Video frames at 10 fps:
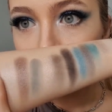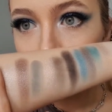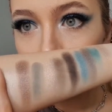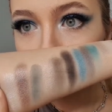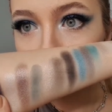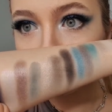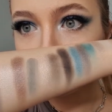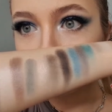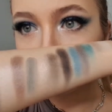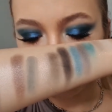and also
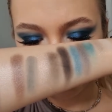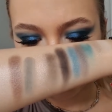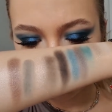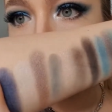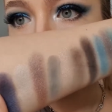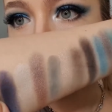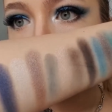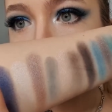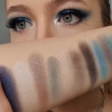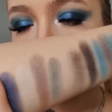on the eyes,
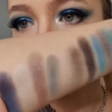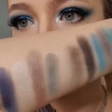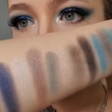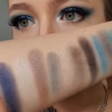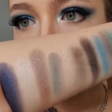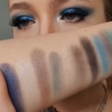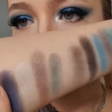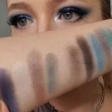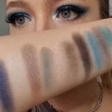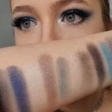while this one, it is
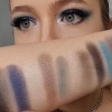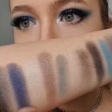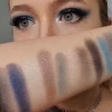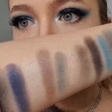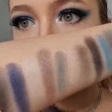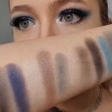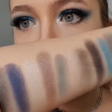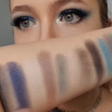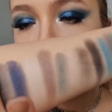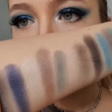definitely
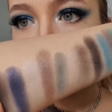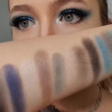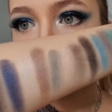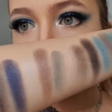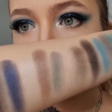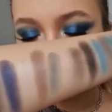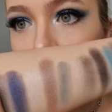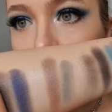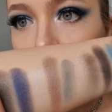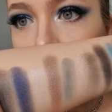on the note
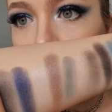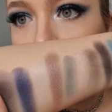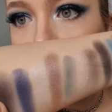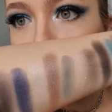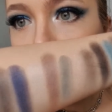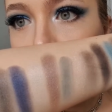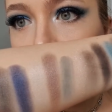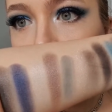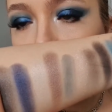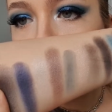that is
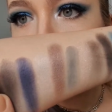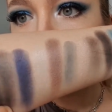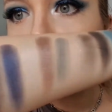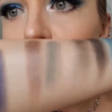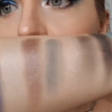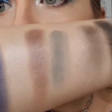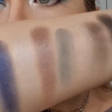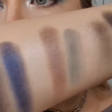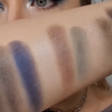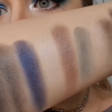swatches
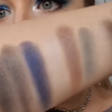horrible.